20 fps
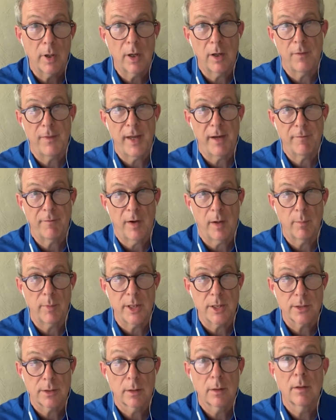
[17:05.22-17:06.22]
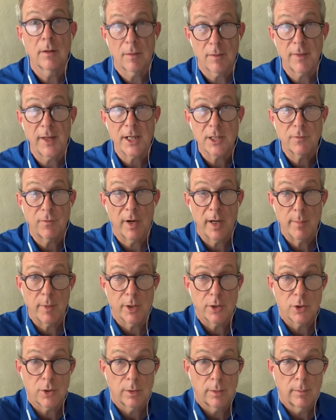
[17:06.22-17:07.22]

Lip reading: and their families. Thanks very much.